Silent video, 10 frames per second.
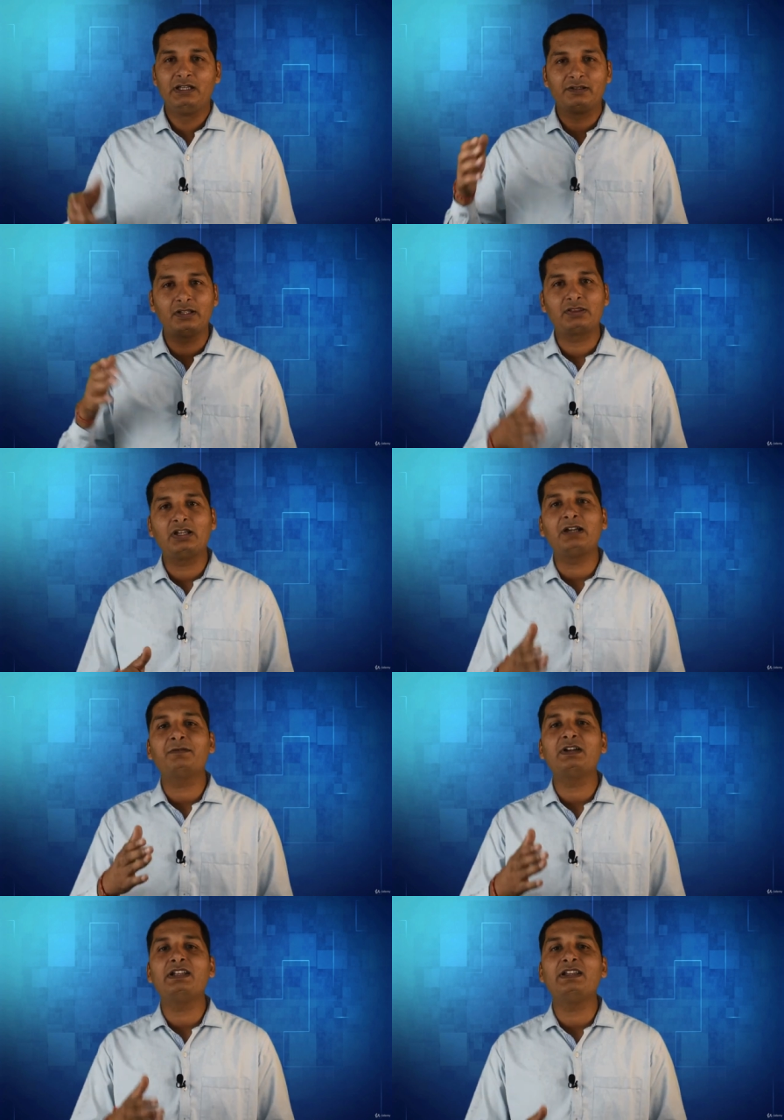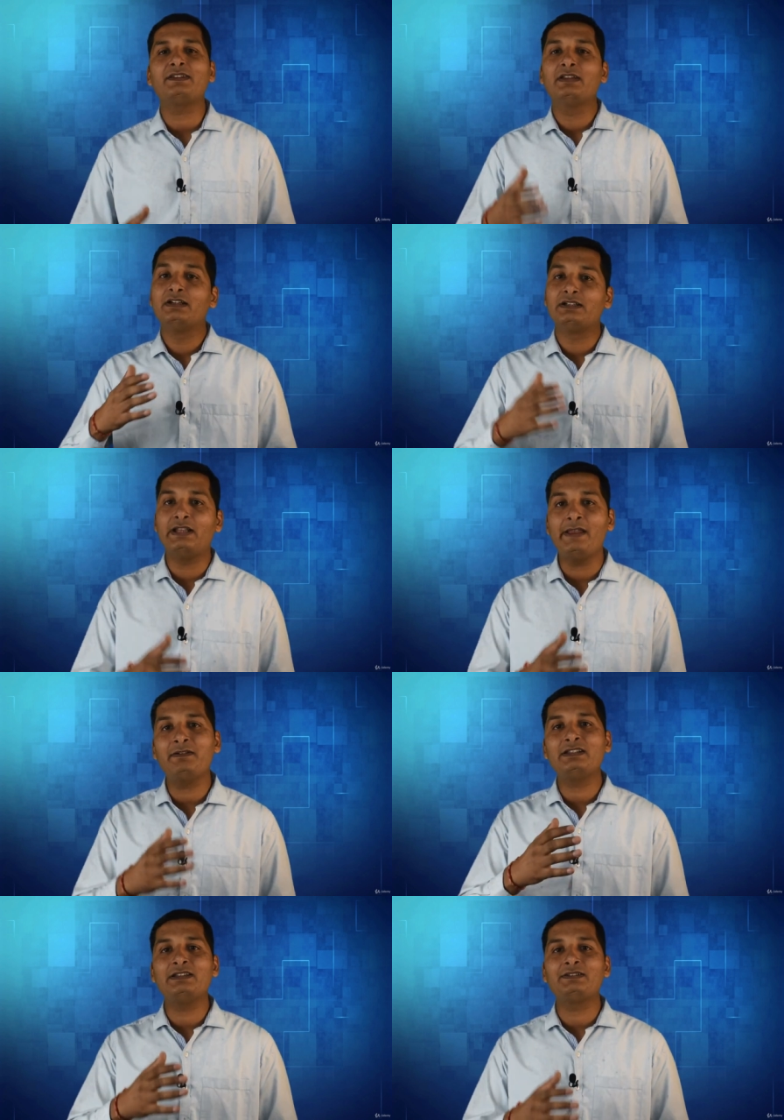The third one is
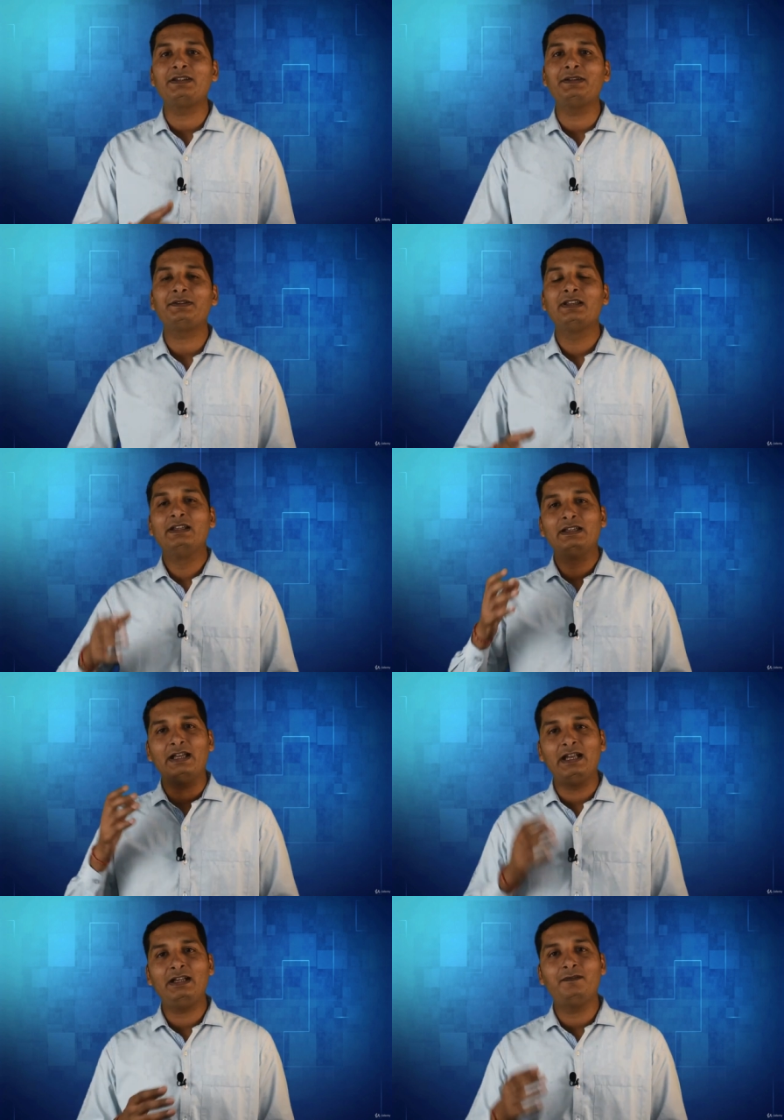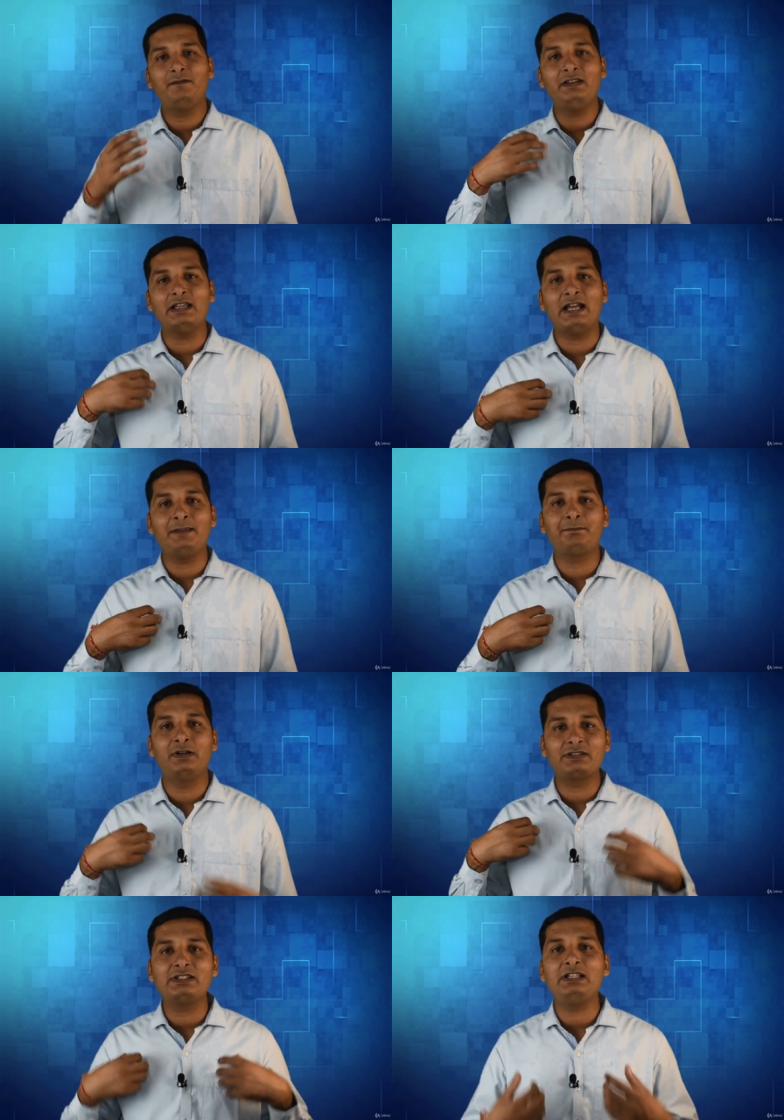divergences, and I
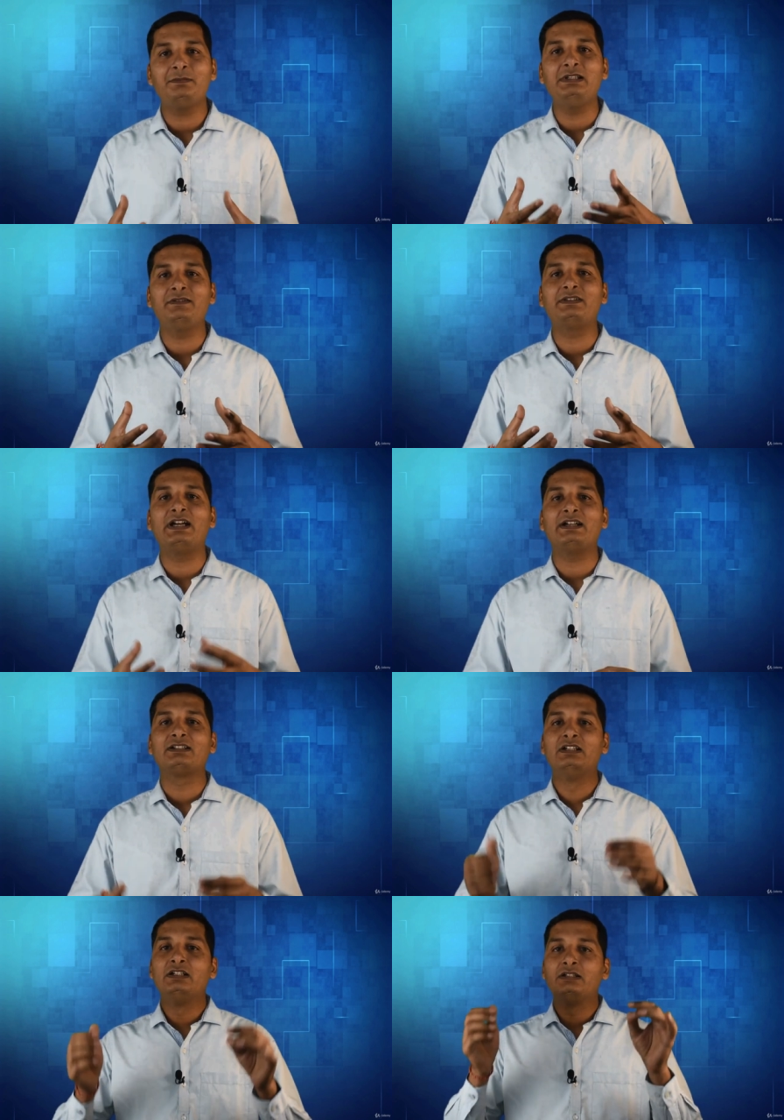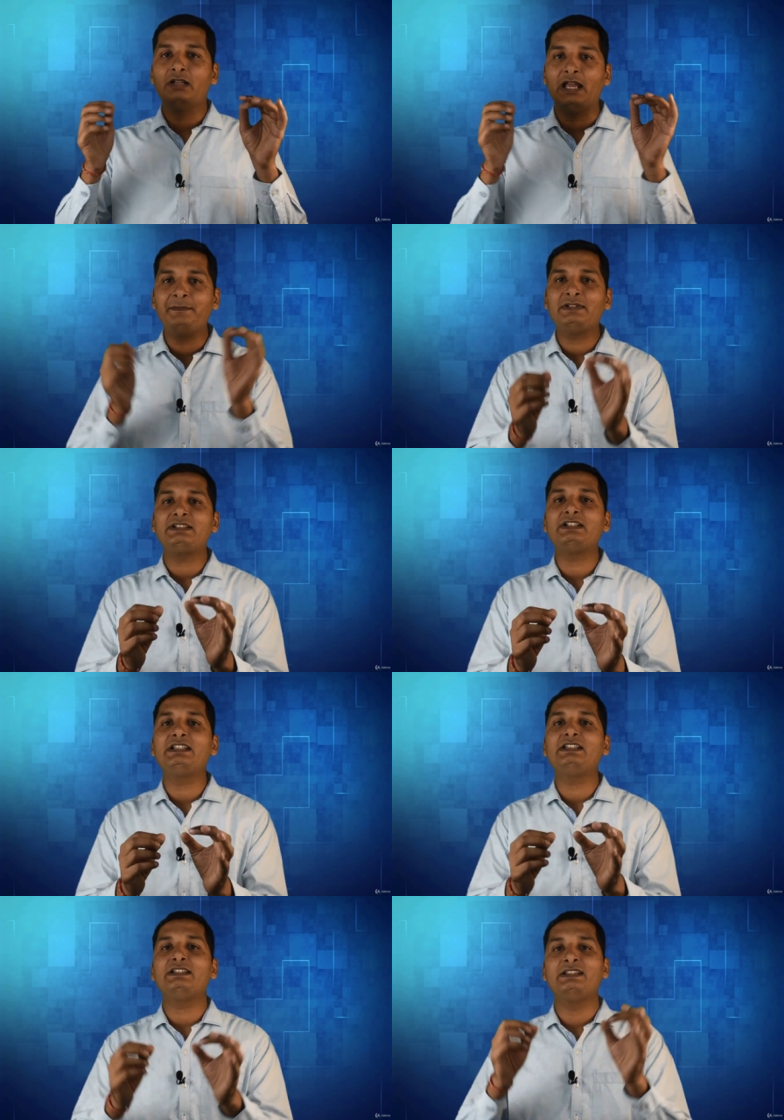personally believe that
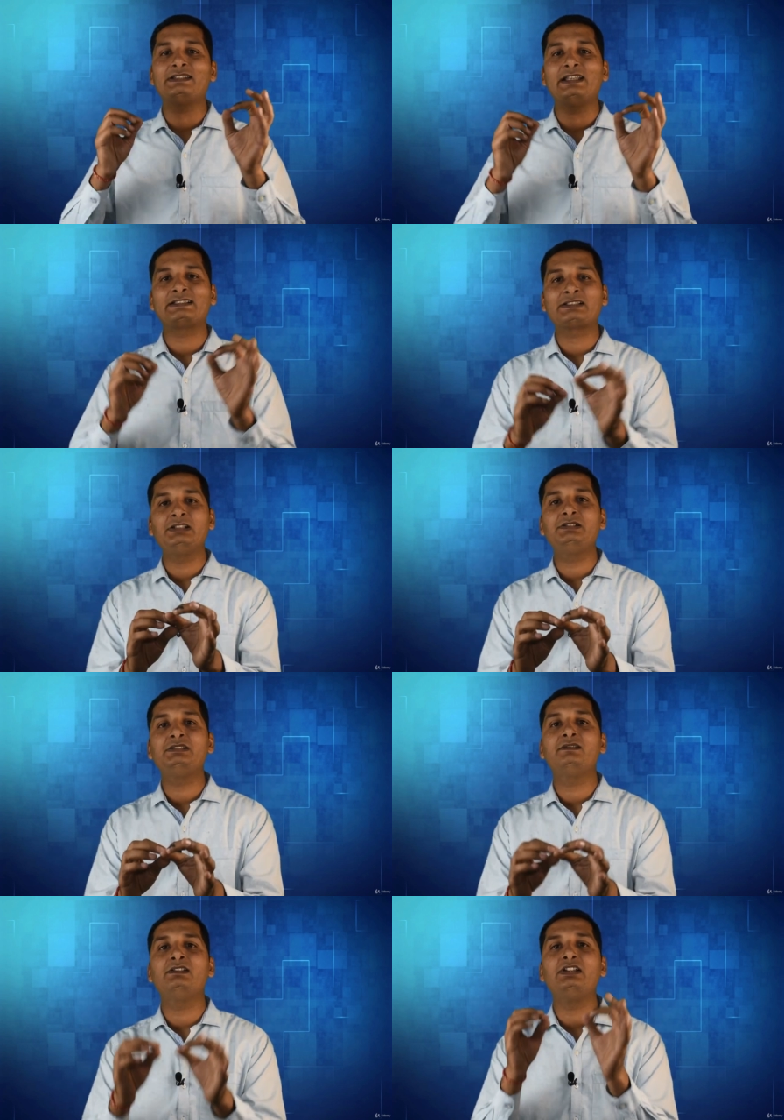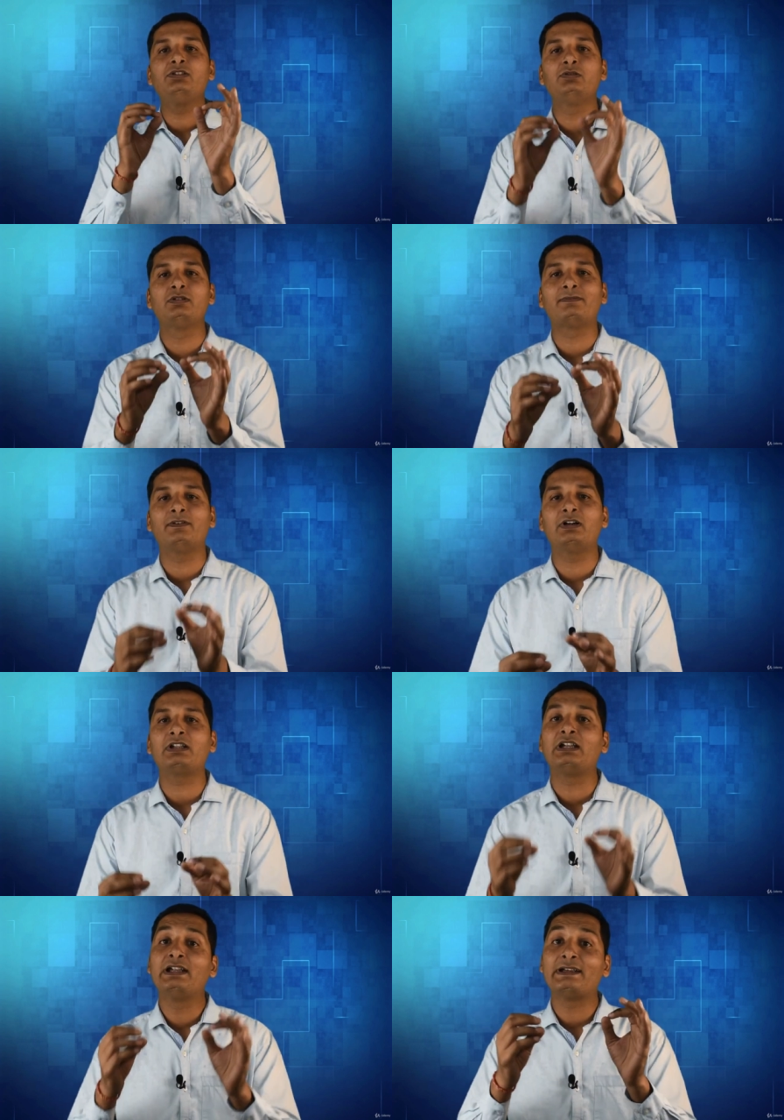MACD is exclusively used
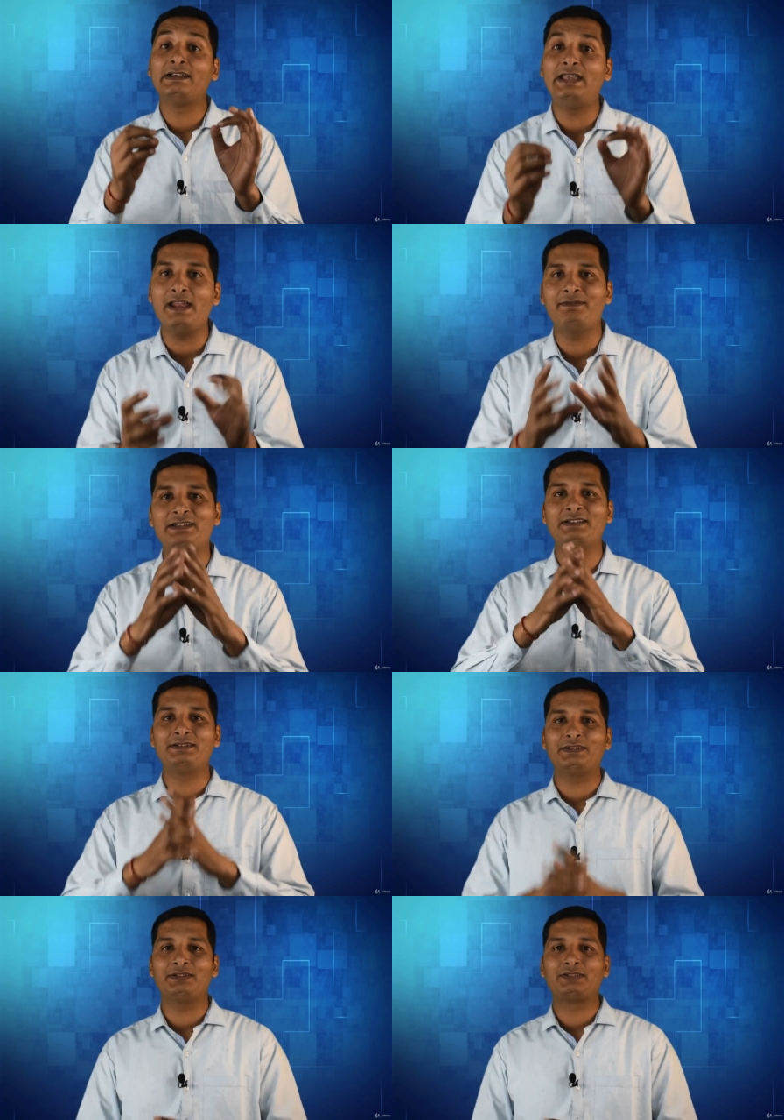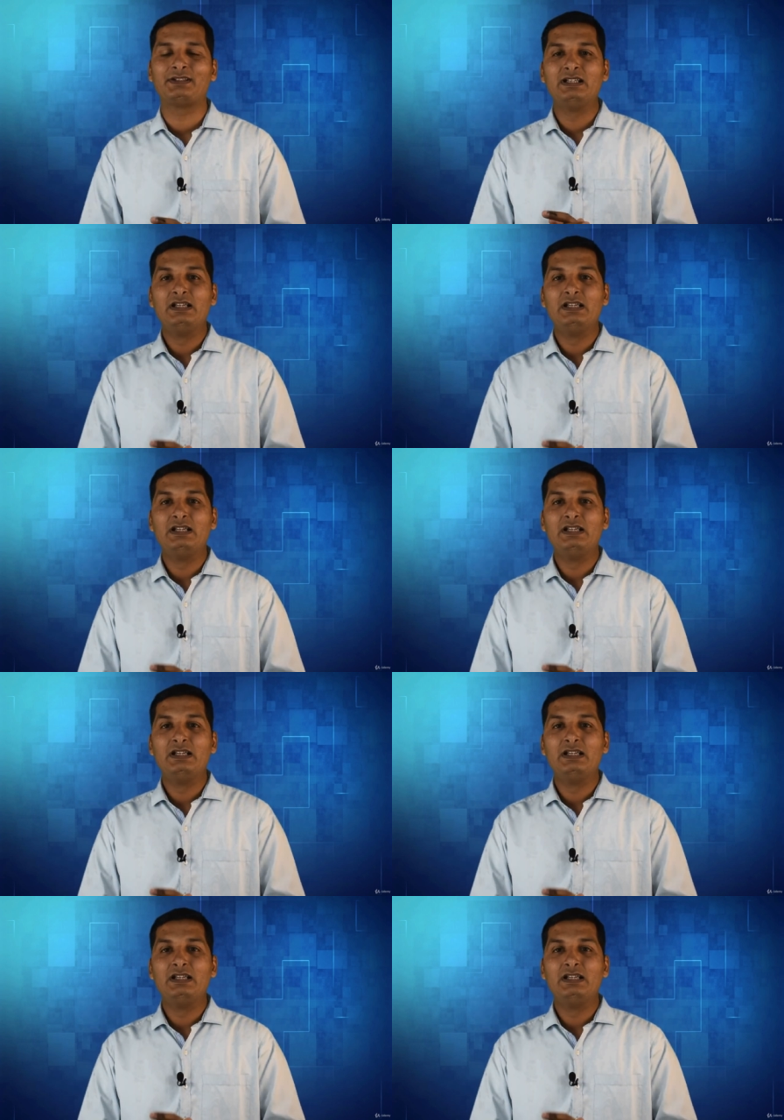for divergences.